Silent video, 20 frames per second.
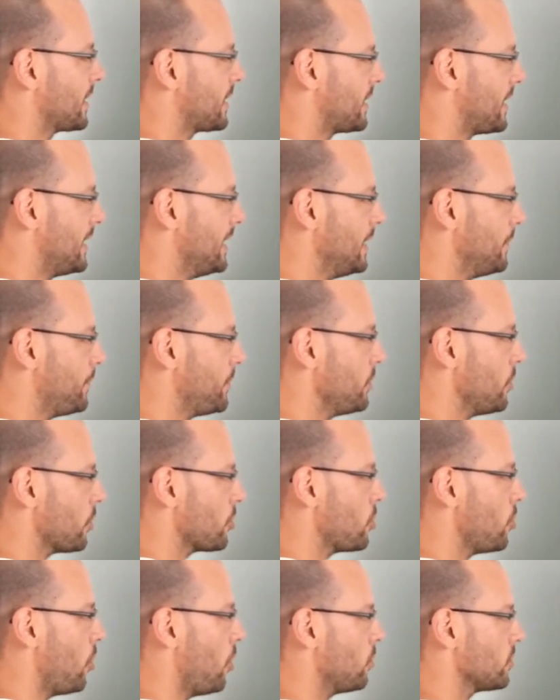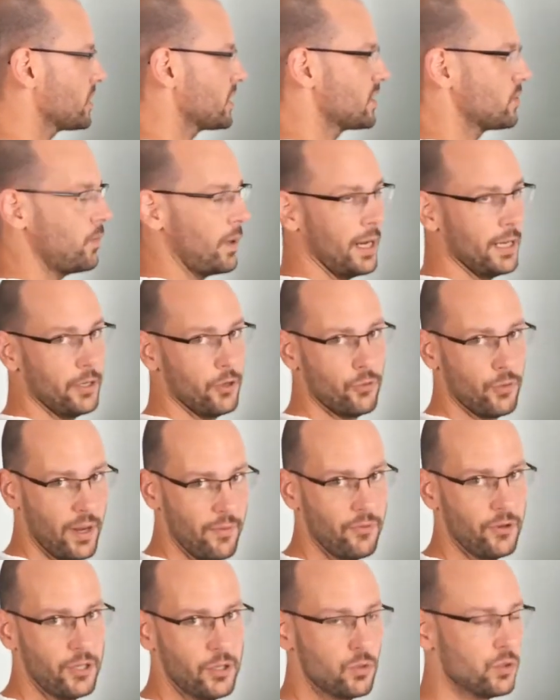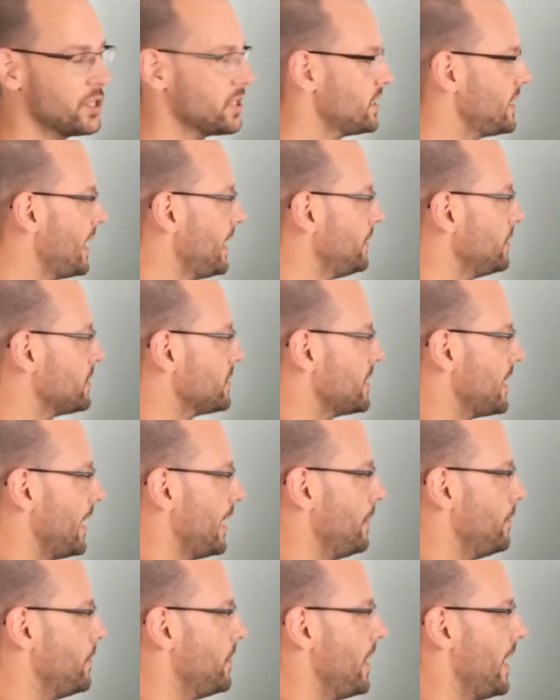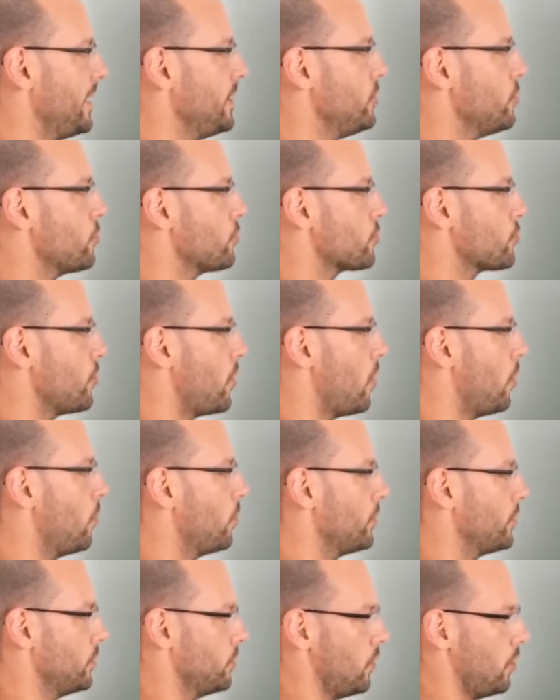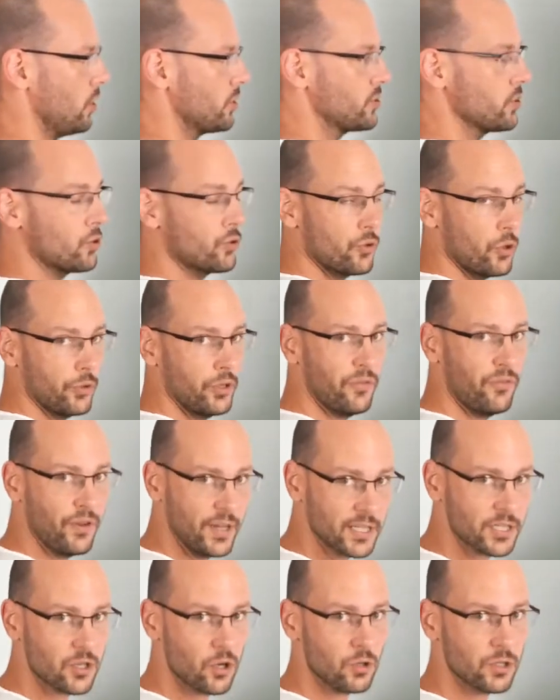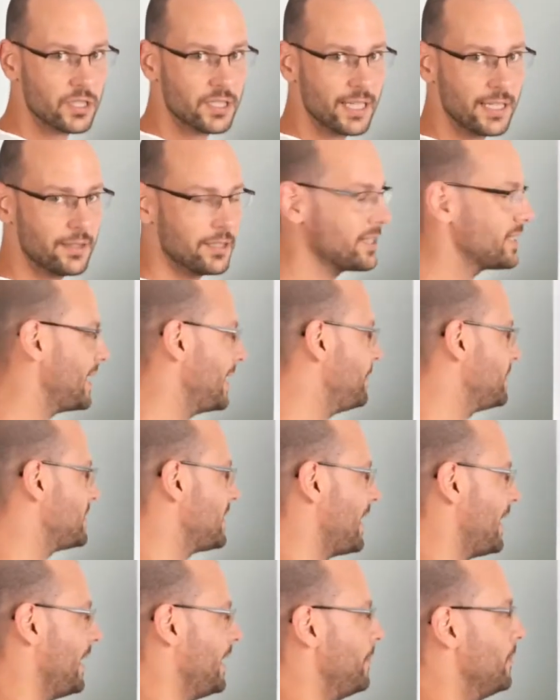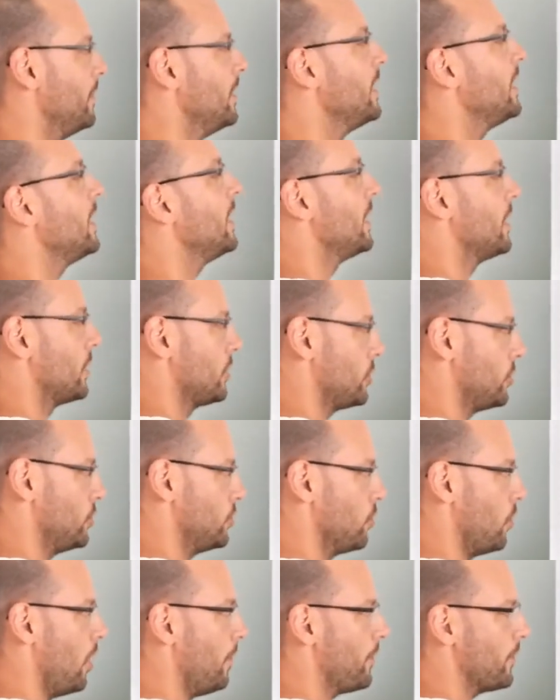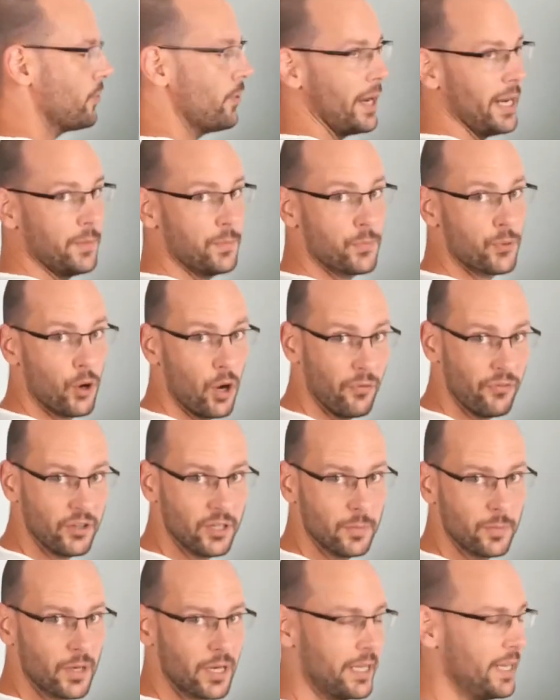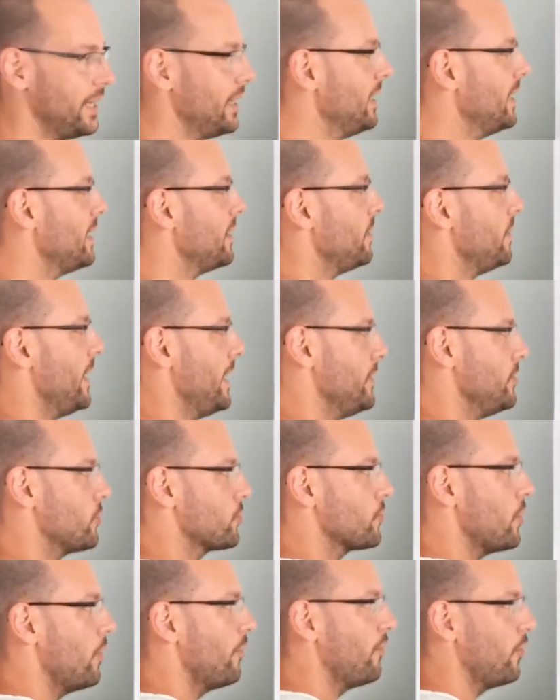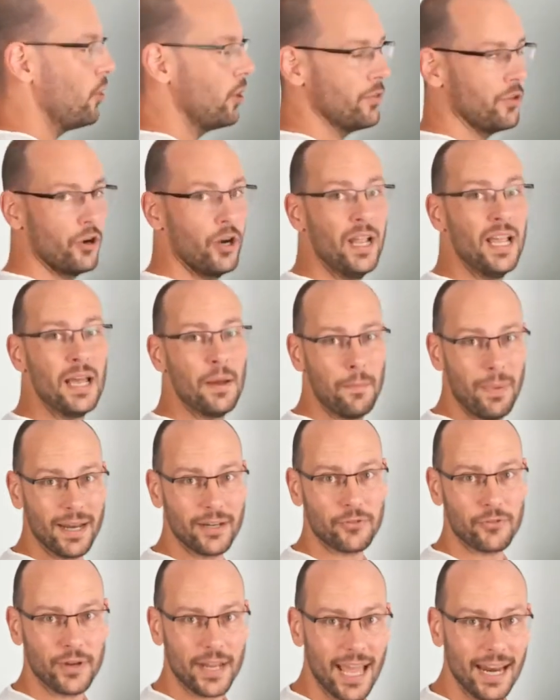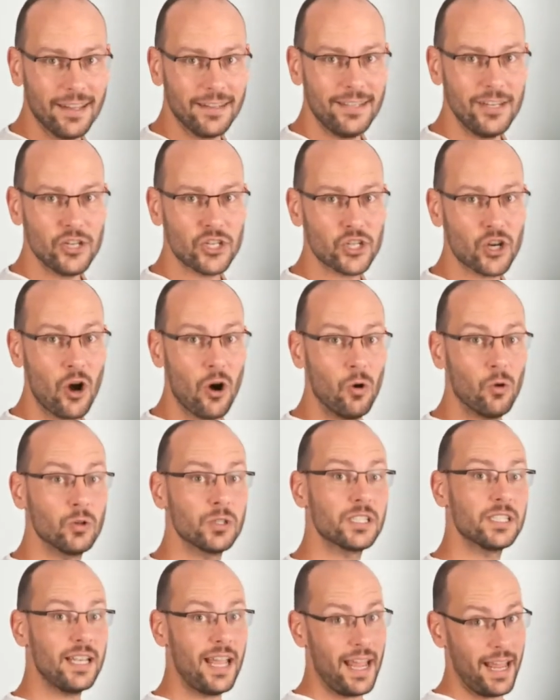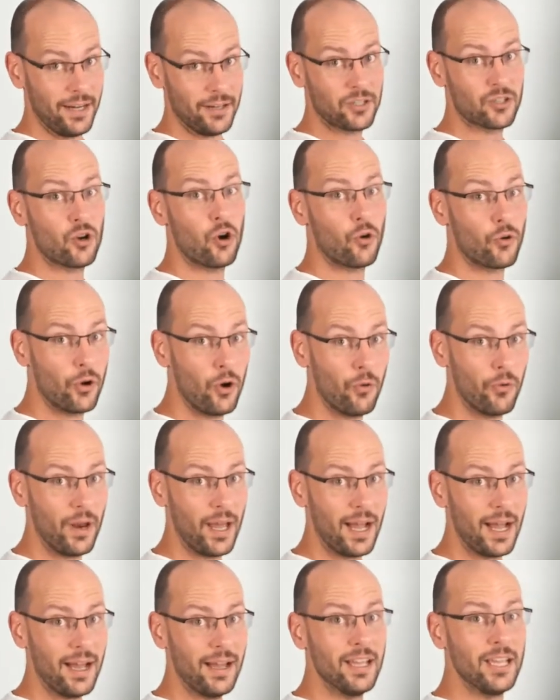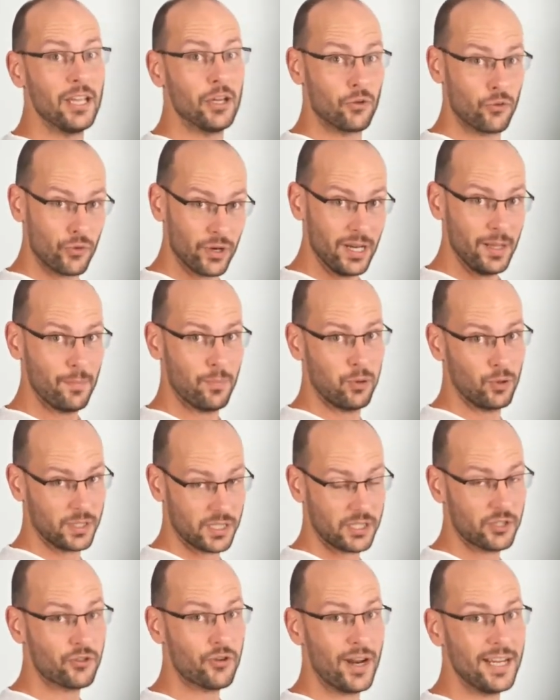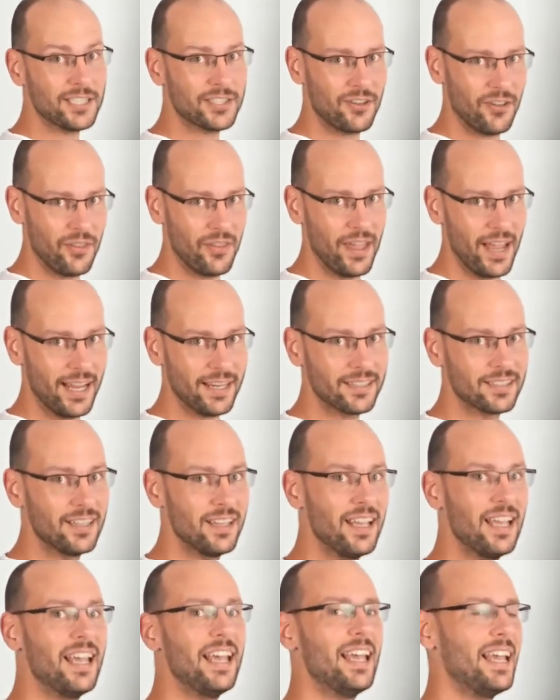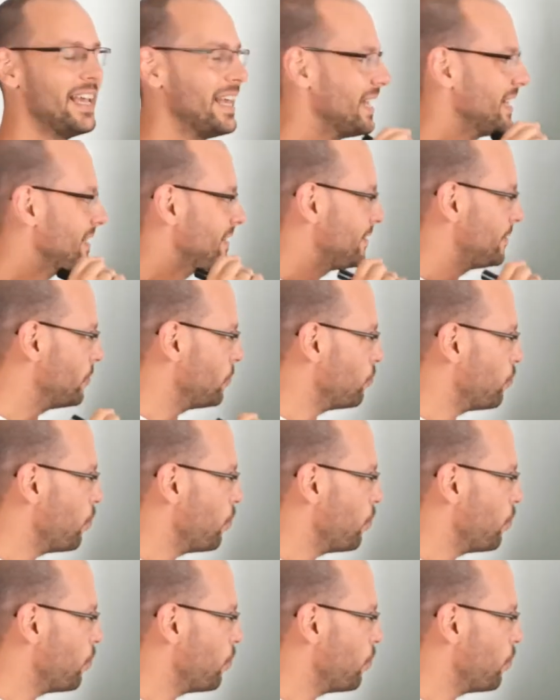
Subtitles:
keep your costs while your revenues stay the same, then you grow, you also grow your fixed costs at the same time, you operate profitably, then you grow further. But reality shows, and Corona really puts stress on that, the